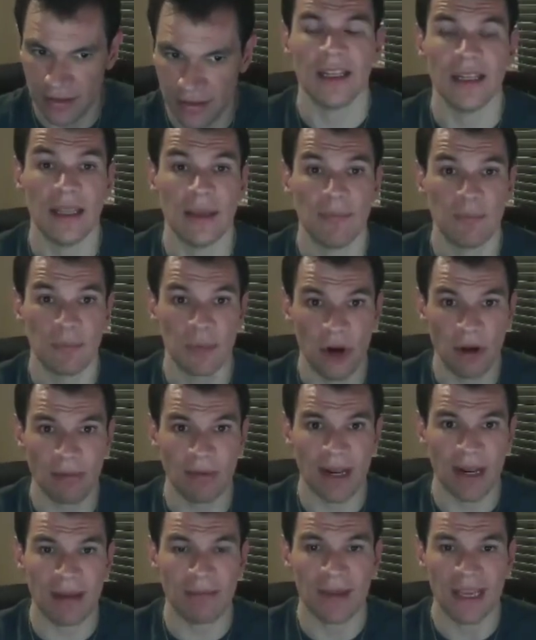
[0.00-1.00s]
The
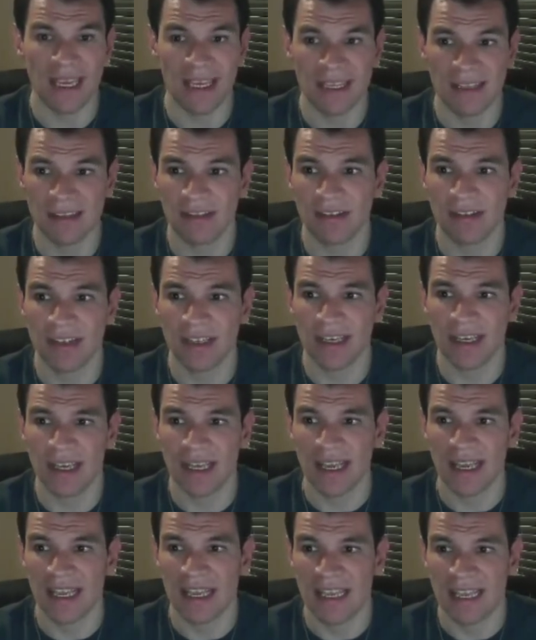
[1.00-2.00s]
problem is,
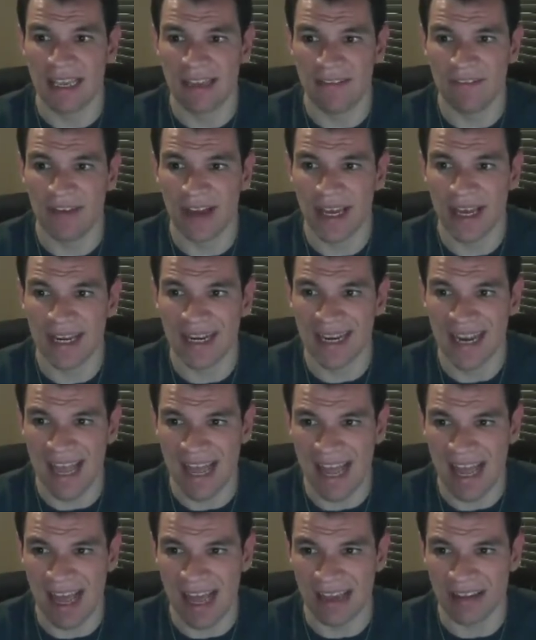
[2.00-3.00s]
given
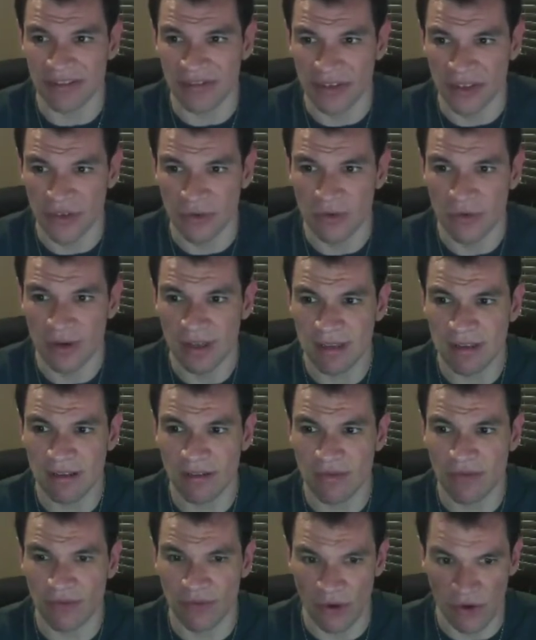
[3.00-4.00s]
a
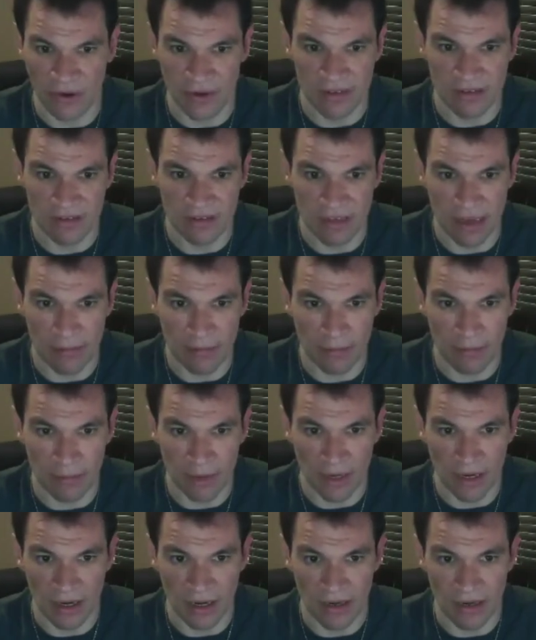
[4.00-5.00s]
sequence, for
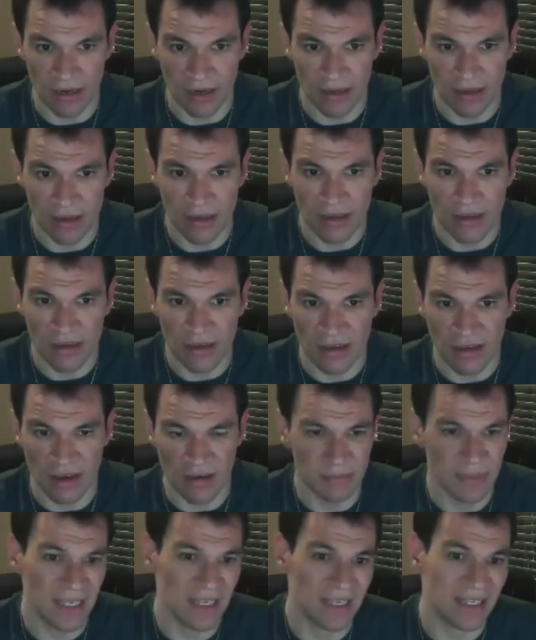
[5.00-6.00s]
example,
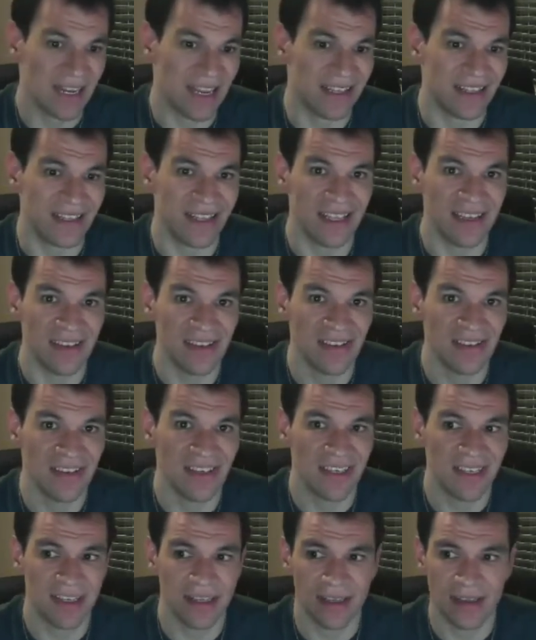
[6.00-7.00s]
something like this,
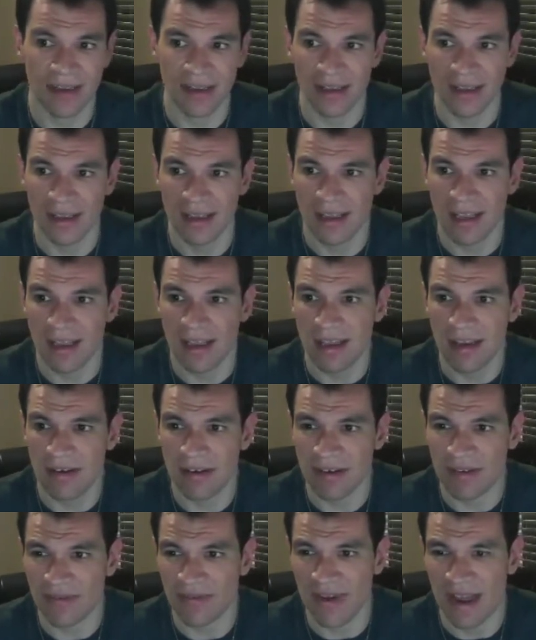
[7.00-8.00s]

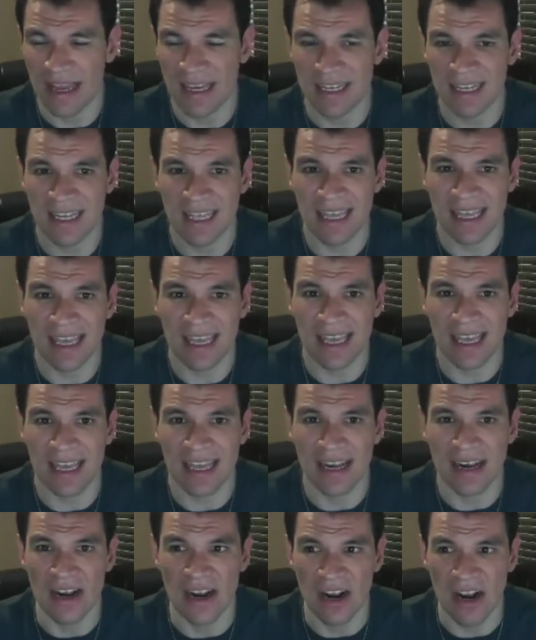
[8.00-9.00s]
find
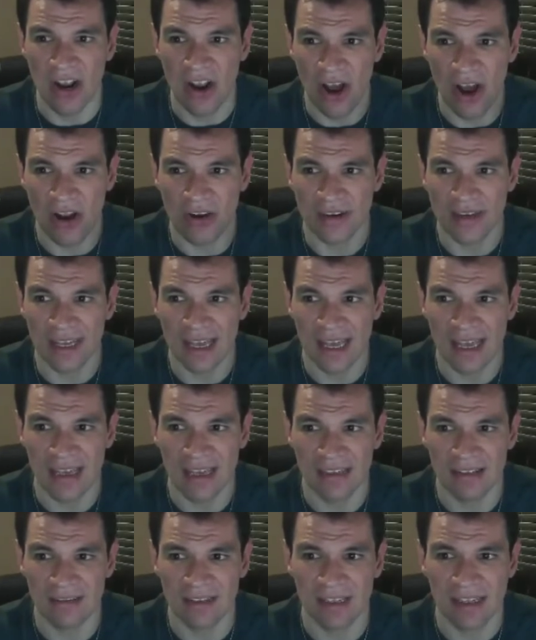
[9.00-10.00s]
the
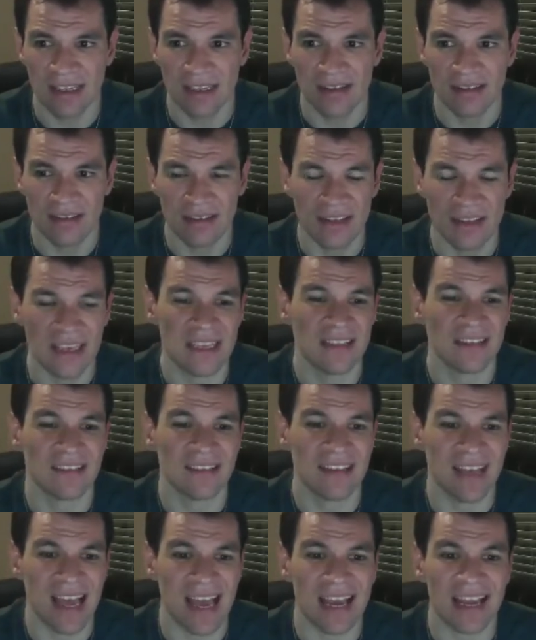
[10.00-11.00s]
longest
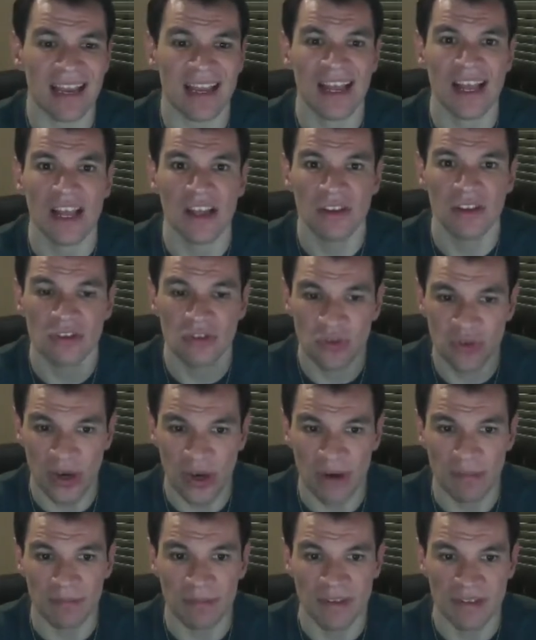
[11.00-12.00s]
zigzag
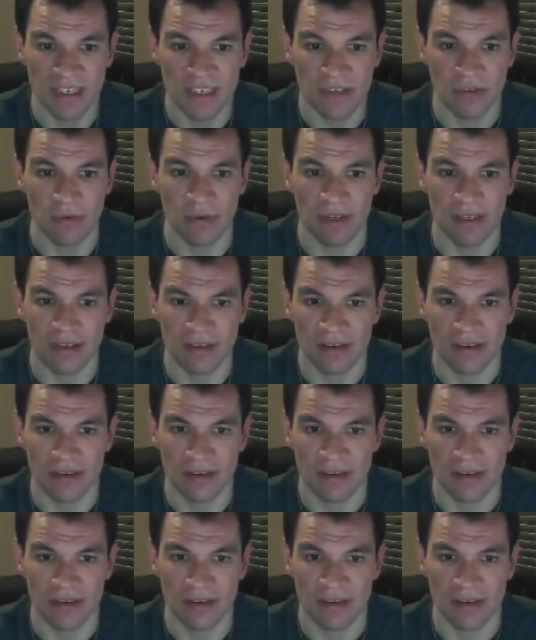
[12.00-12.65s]
subsequence.